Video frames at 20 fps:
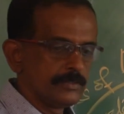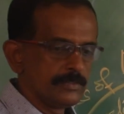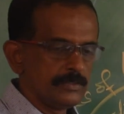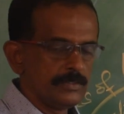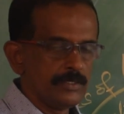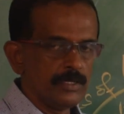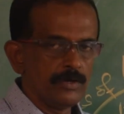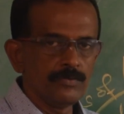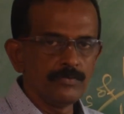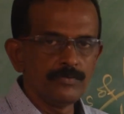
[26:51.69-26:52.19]

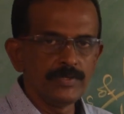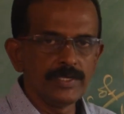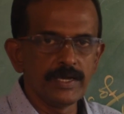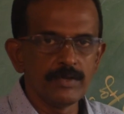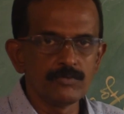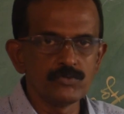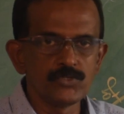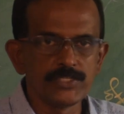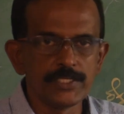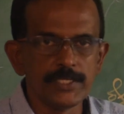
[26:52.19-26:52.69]
now we
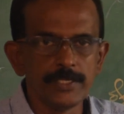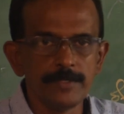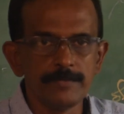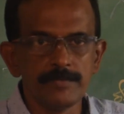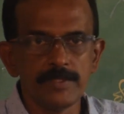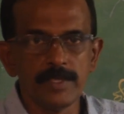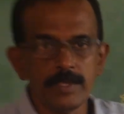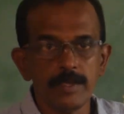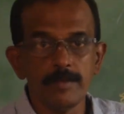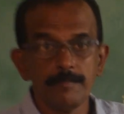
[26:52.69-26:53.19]
have
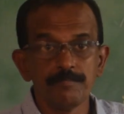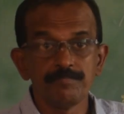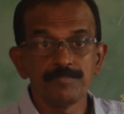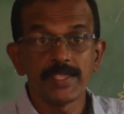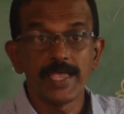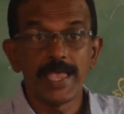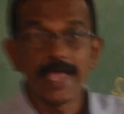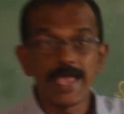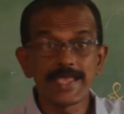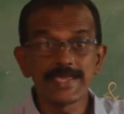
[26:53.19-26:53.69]
seen the
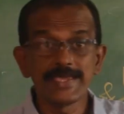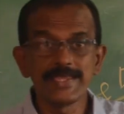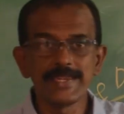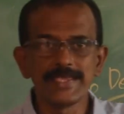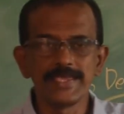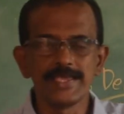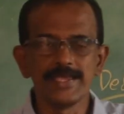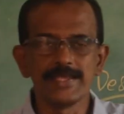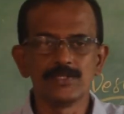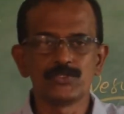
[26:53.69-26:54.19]

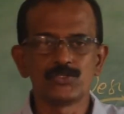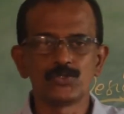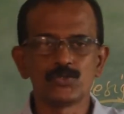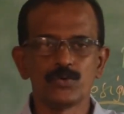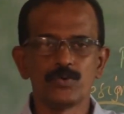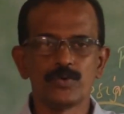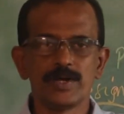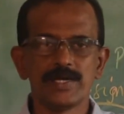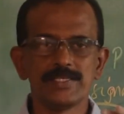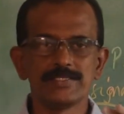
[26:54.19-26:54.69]
aggregates.
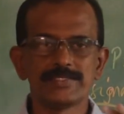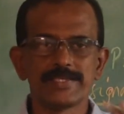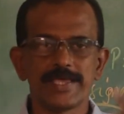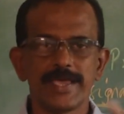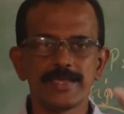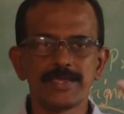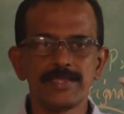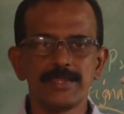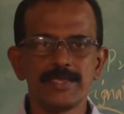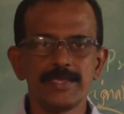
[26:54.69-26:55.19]
So, what is
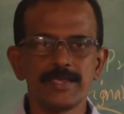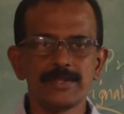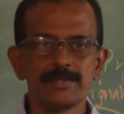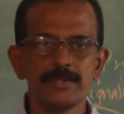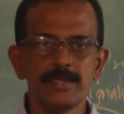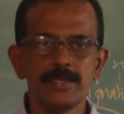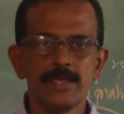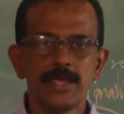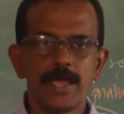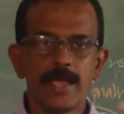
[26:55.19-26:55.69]

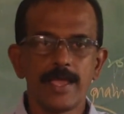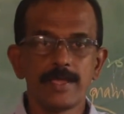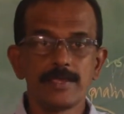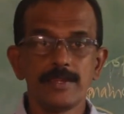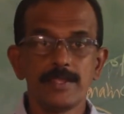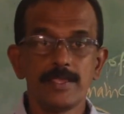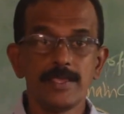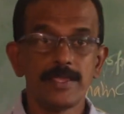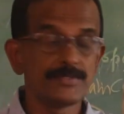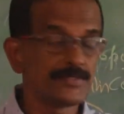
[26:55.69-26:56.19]
aggregate?
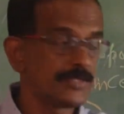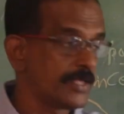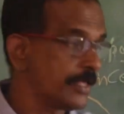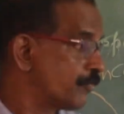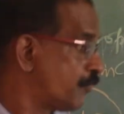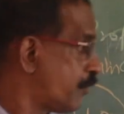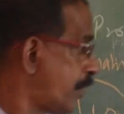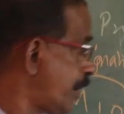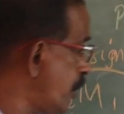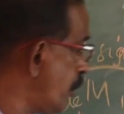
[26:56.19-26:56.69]
Aggregates are
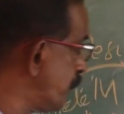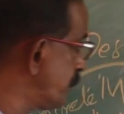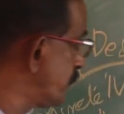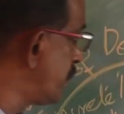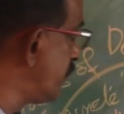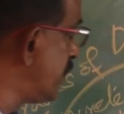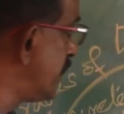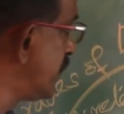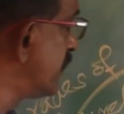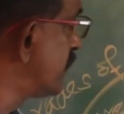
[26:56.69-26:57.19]
one of
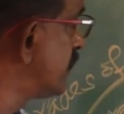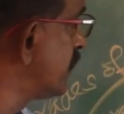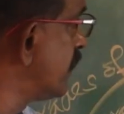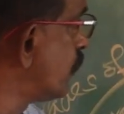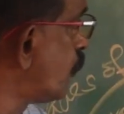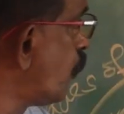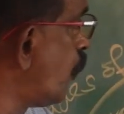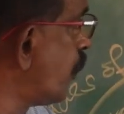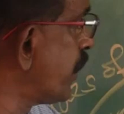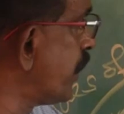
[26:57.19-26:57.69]
the materials
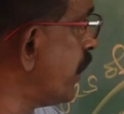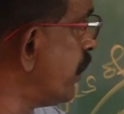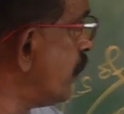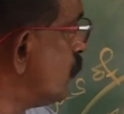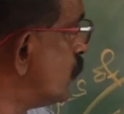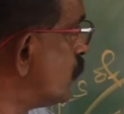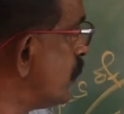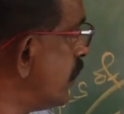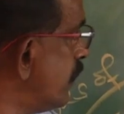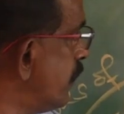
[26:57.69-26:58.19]
in concrete.
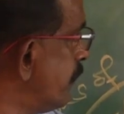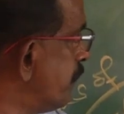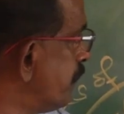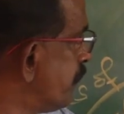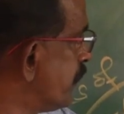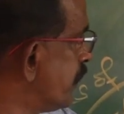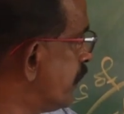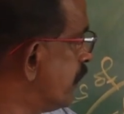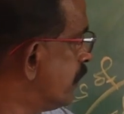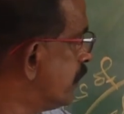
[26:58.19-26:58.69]
You see,
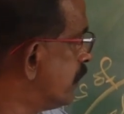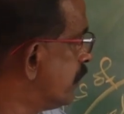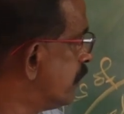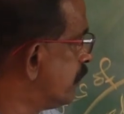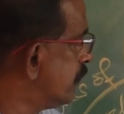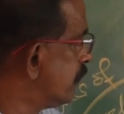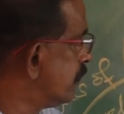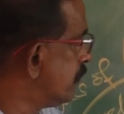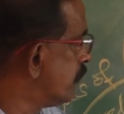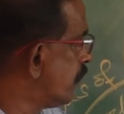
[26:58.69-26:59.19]

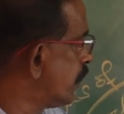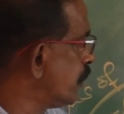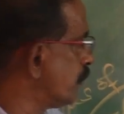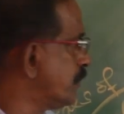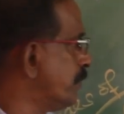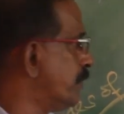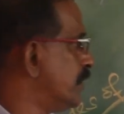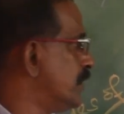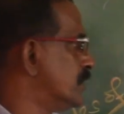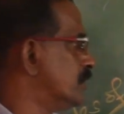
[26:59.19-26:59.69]
one of
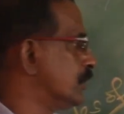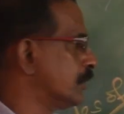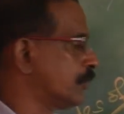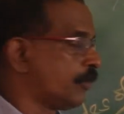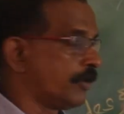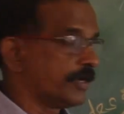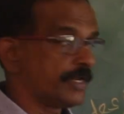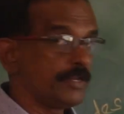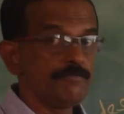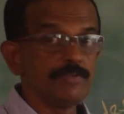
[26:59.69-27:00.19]
the materials in
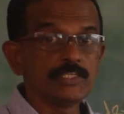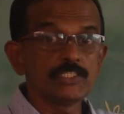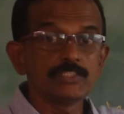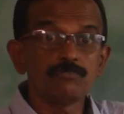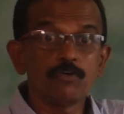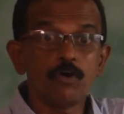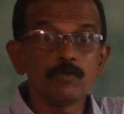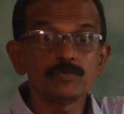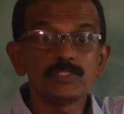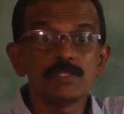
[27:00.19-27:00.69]
concrete which
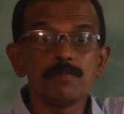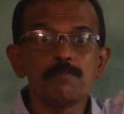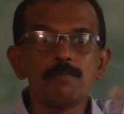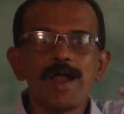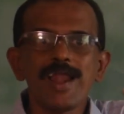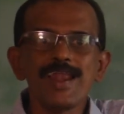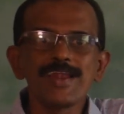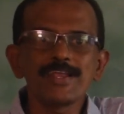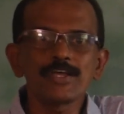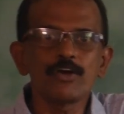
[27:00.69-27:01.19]
forms the
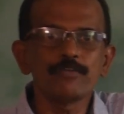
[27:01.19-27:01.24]
bulk